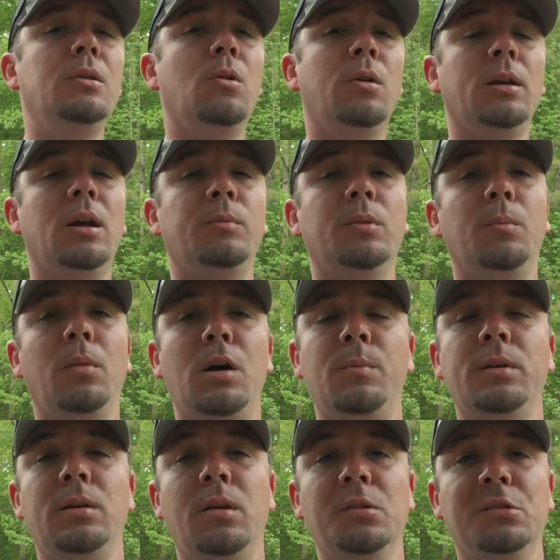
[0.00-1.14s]
You want to help the
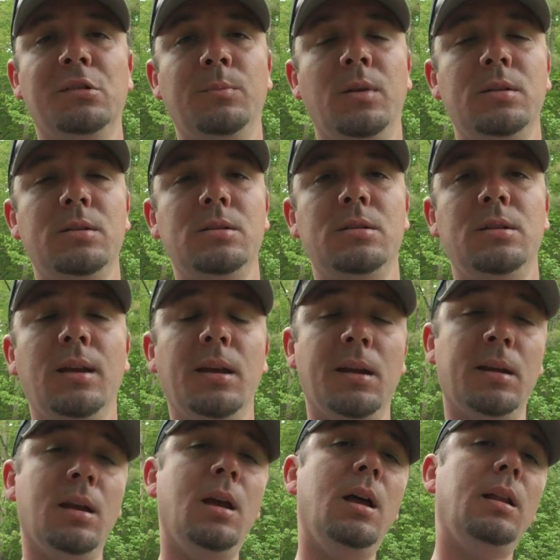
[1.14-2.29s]
mama does as much as you
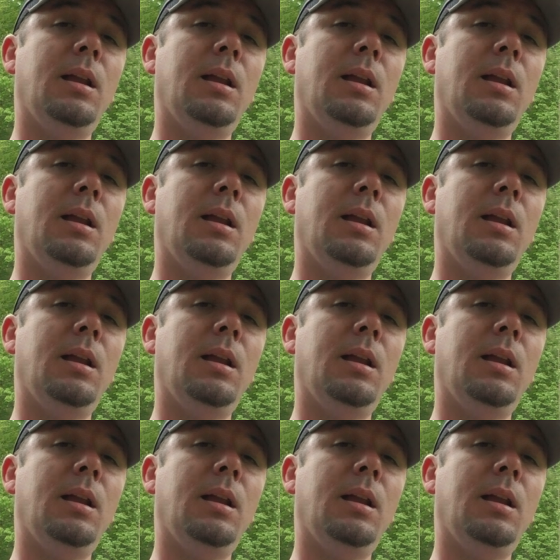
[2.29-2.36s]
can.